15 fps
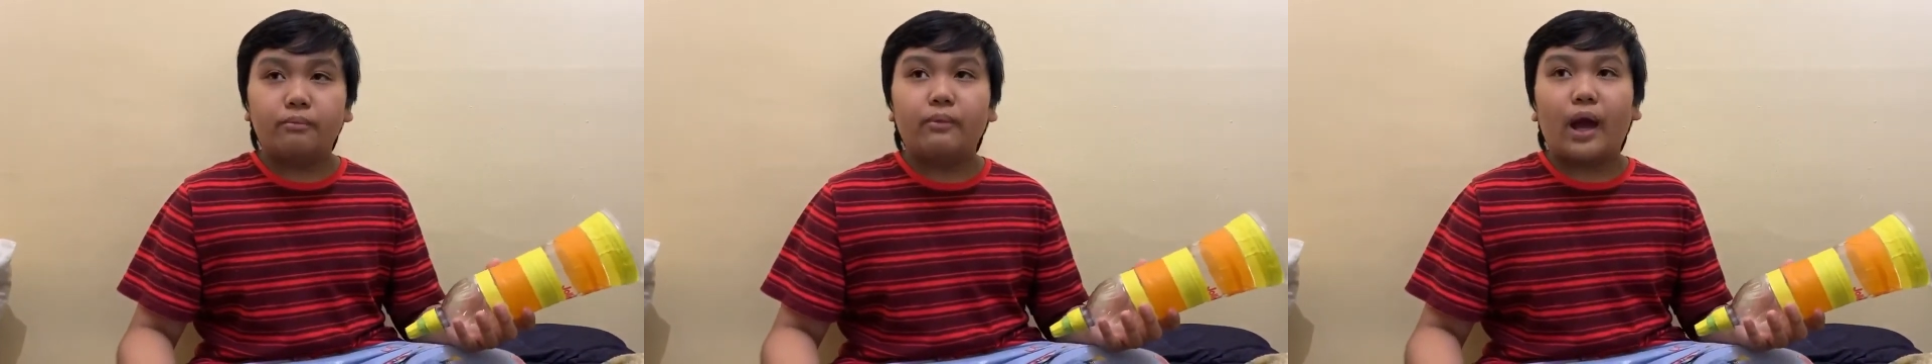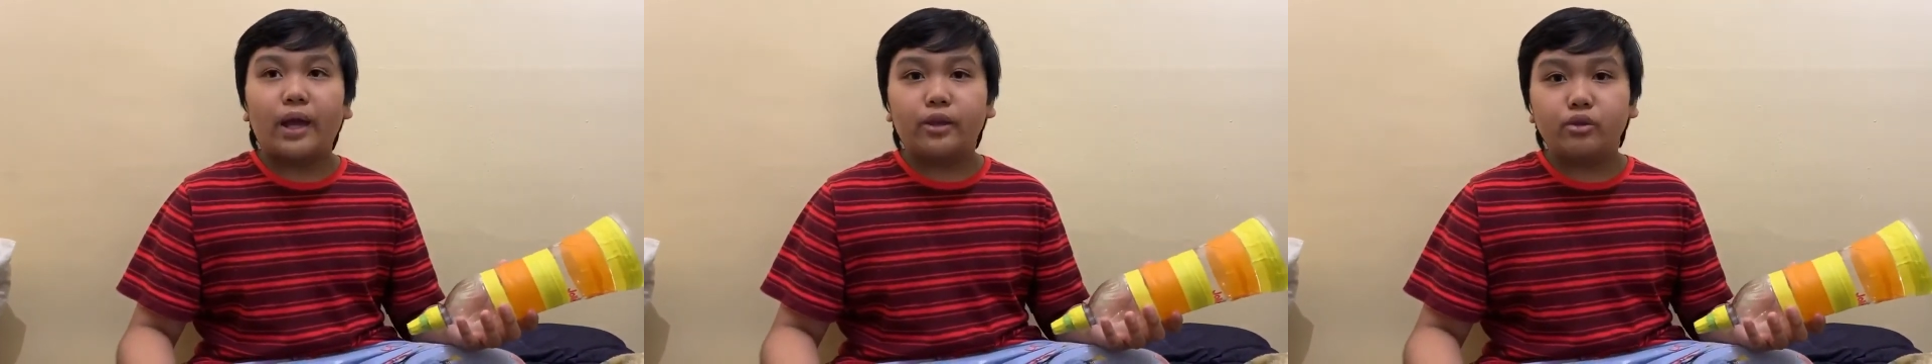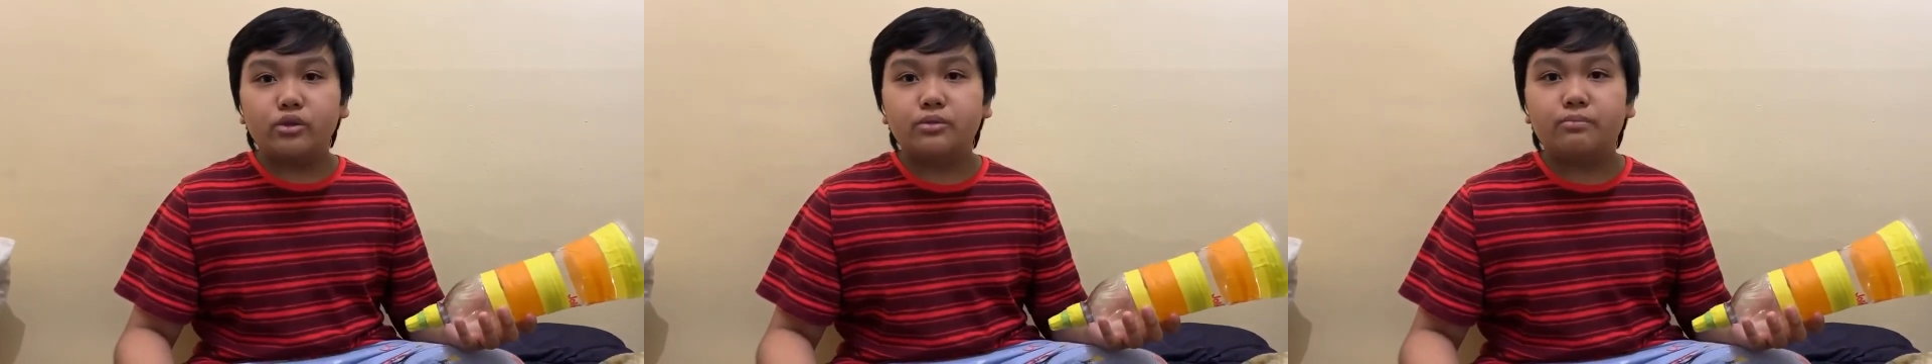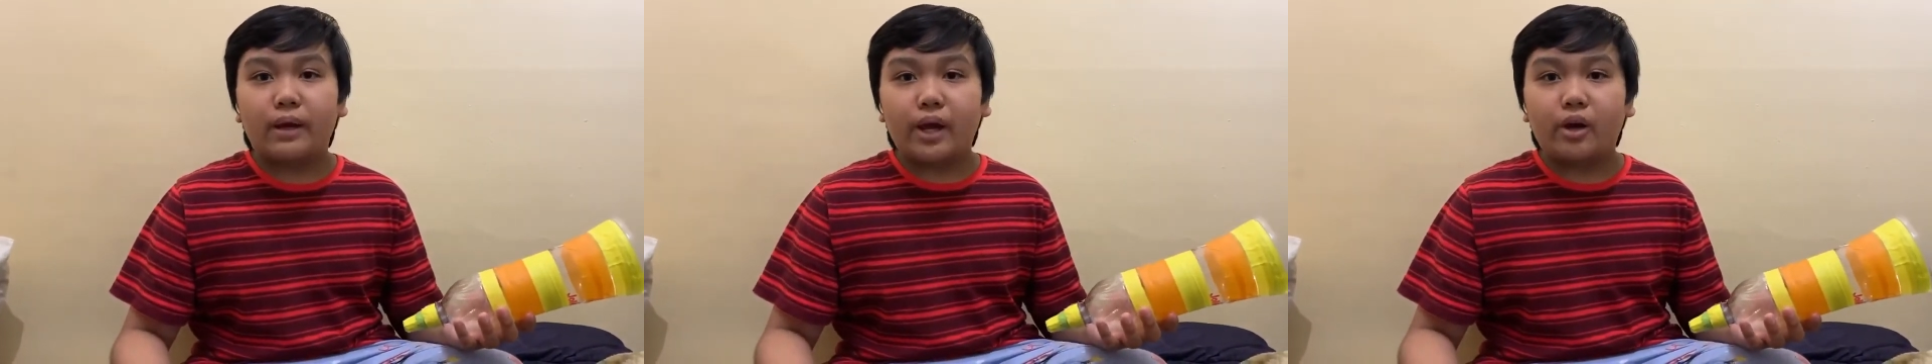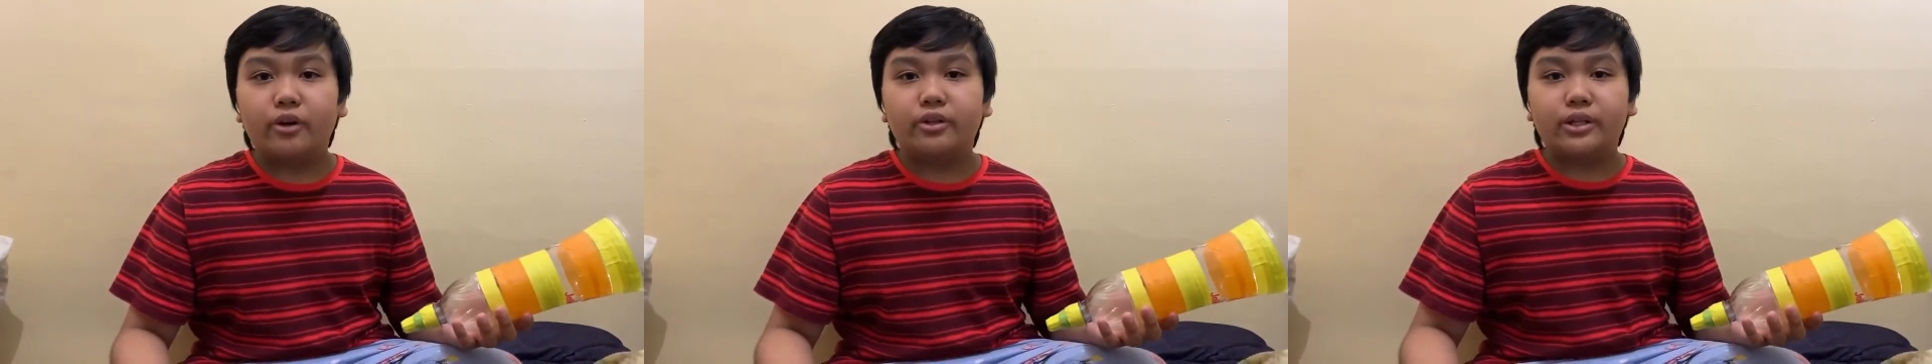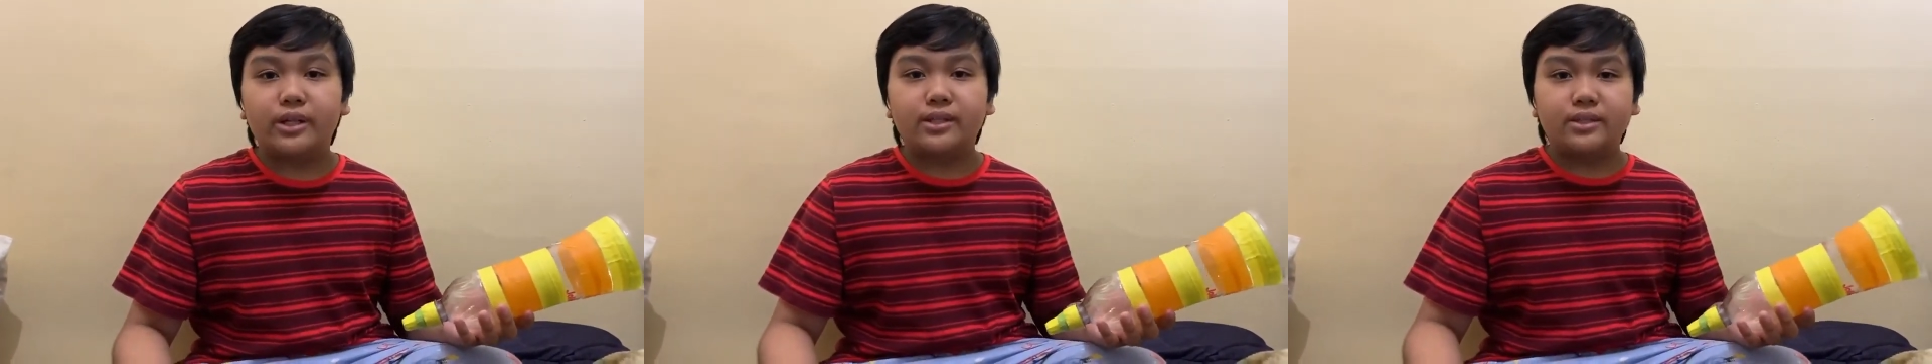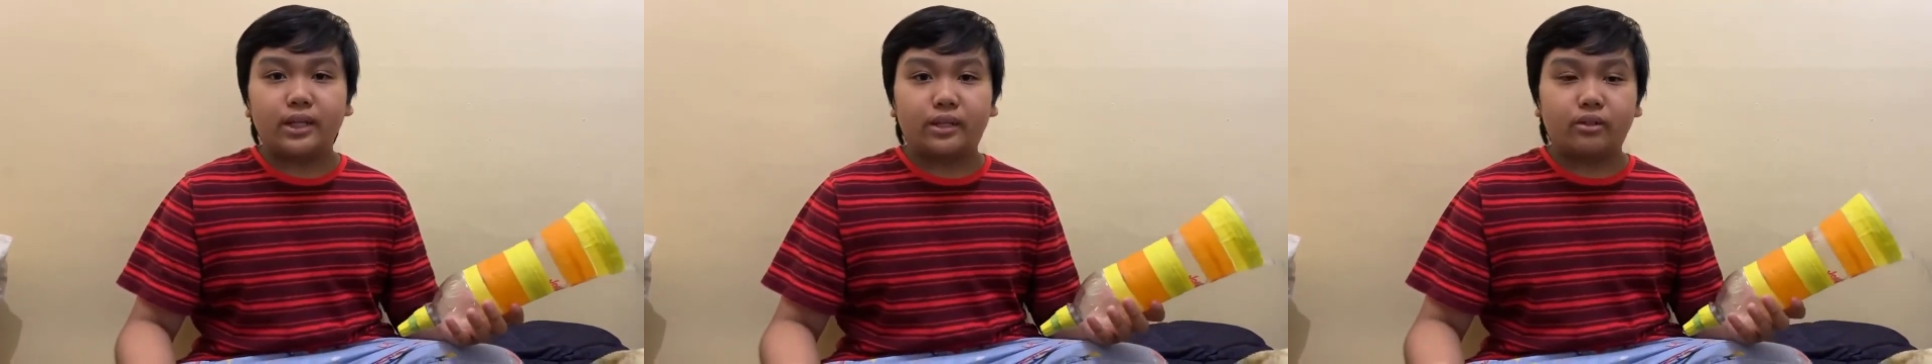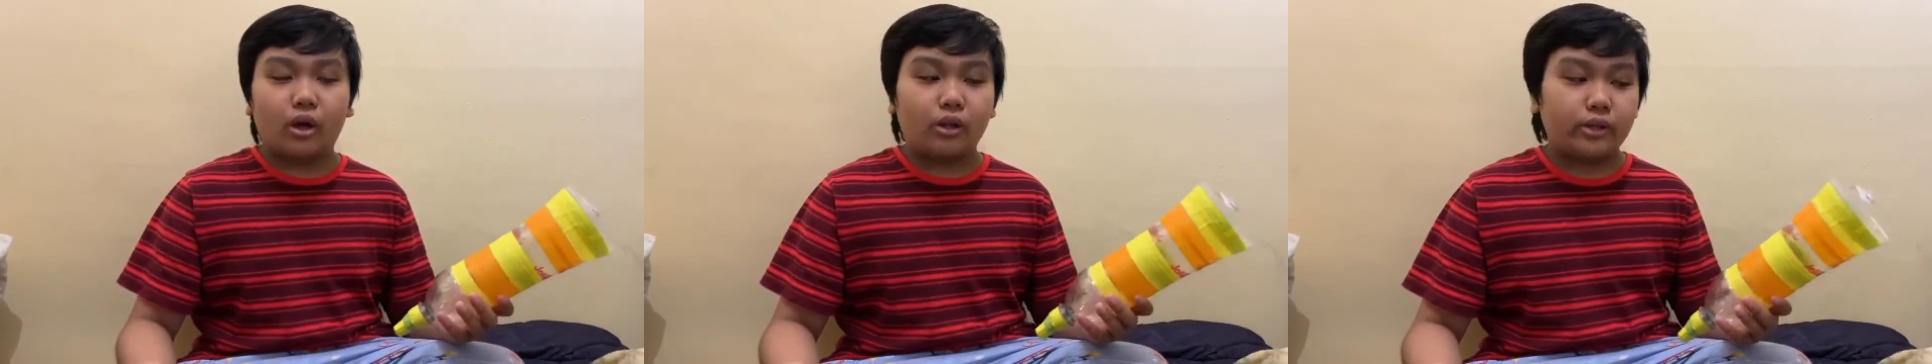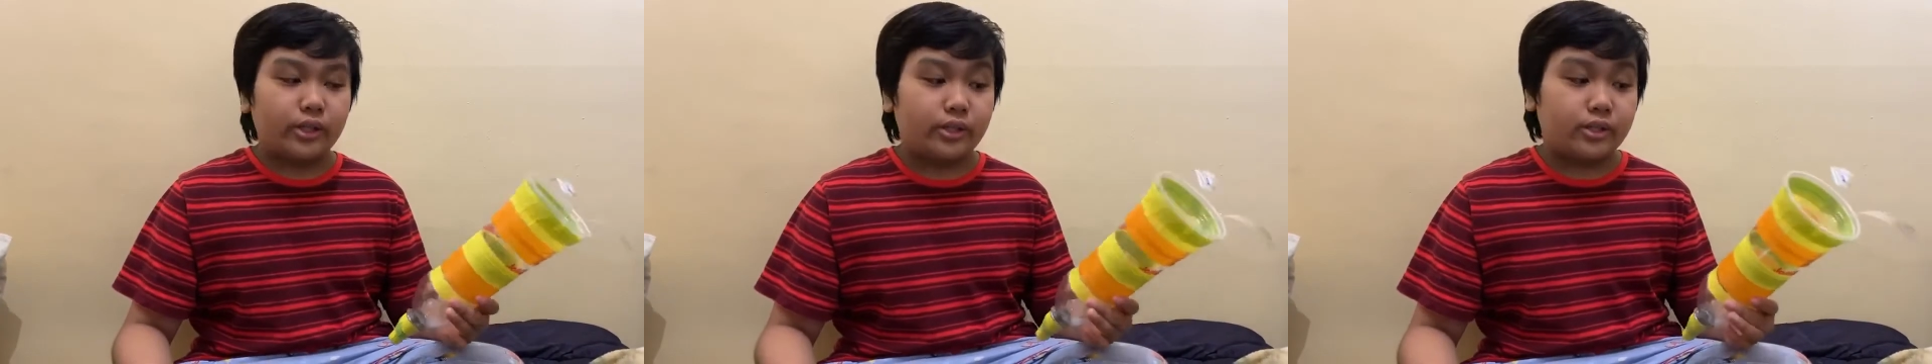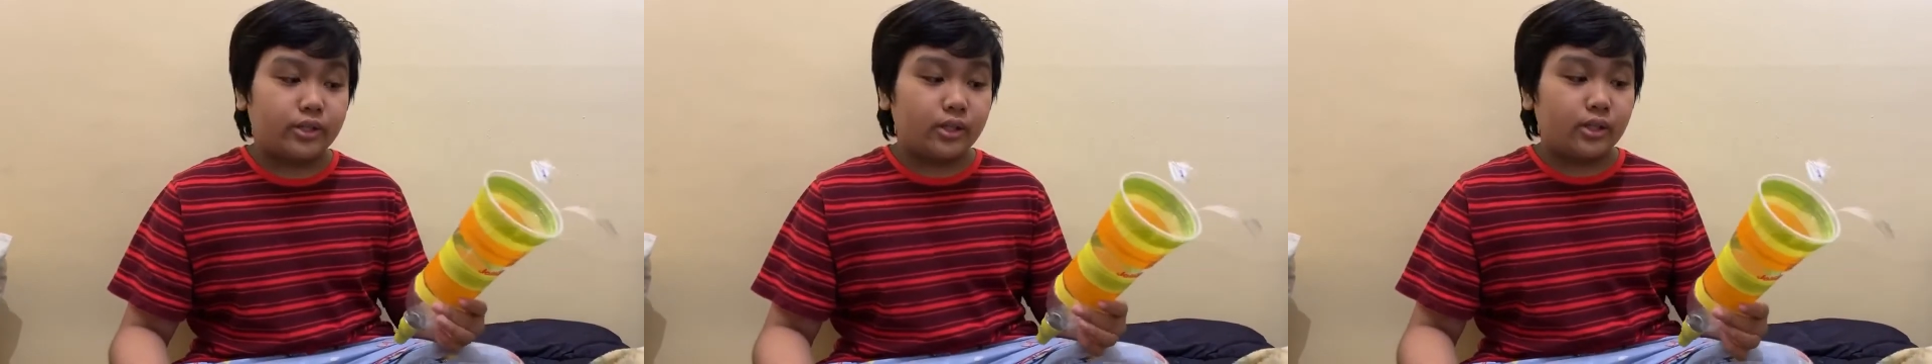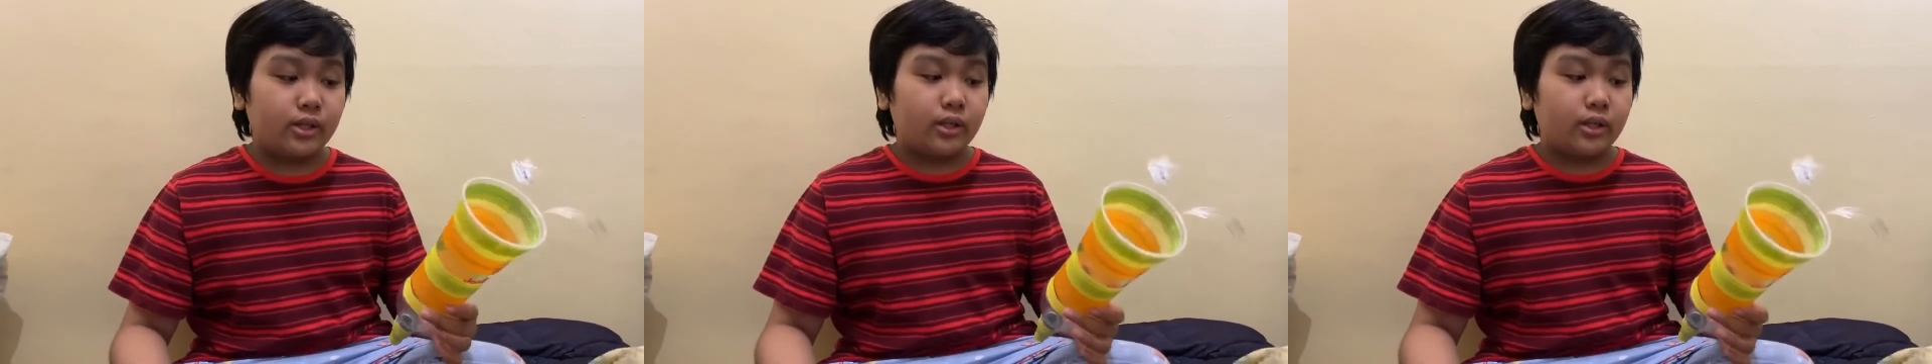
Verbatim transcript: I used my artistic knowledge